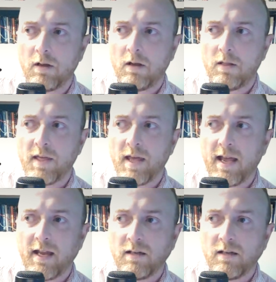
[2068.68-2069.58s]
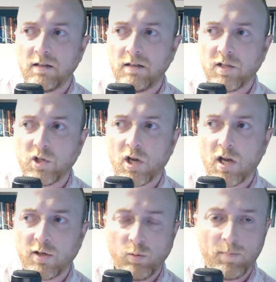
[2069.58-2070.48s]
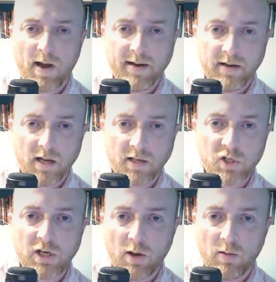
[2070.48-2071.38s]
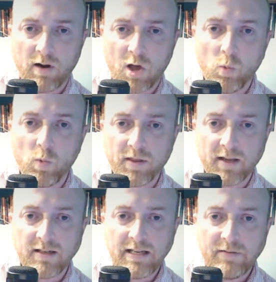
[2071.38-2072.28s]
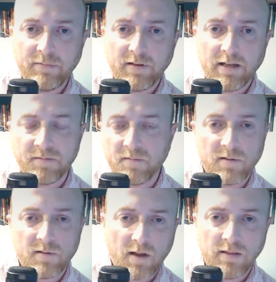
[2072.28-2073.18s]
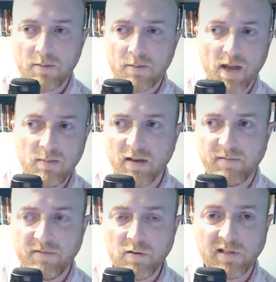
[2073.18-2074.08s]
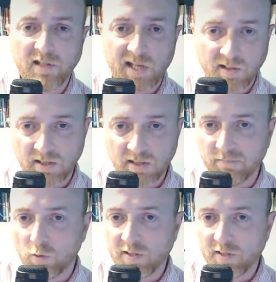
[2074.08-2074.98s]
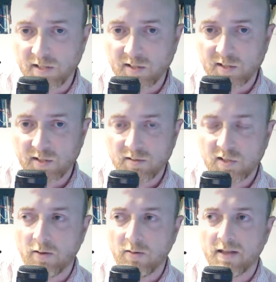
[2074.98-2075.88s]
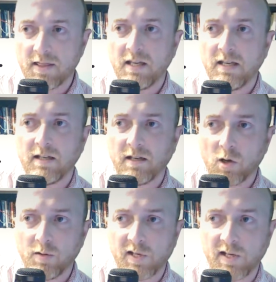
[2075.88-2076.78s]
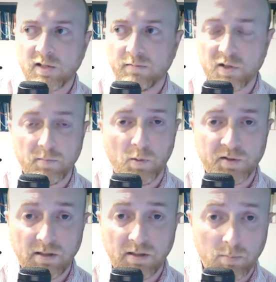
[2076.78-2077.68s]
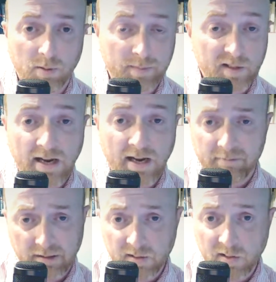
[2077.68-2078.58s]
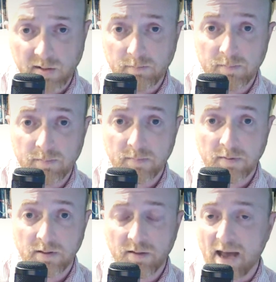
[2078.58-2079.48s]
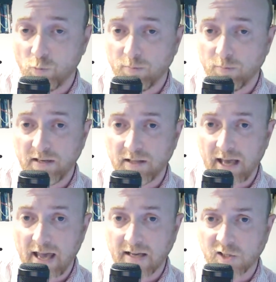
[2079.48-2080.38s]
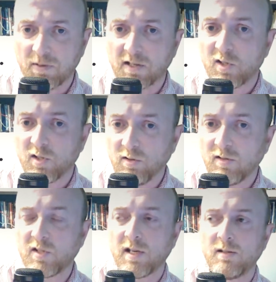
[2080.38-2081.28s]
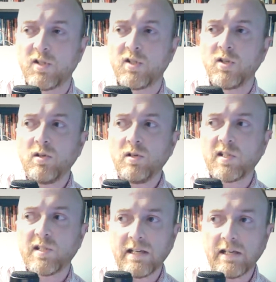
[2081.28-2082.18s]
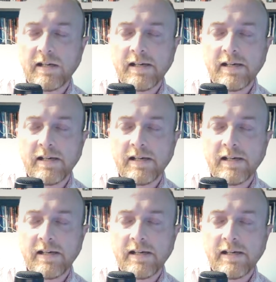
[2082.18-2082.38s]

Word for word: then the church will by and large go along with it, even if there may be a few dissenting voices. So I think in the context of supporting complementarianism, that would be the case. But as soon as the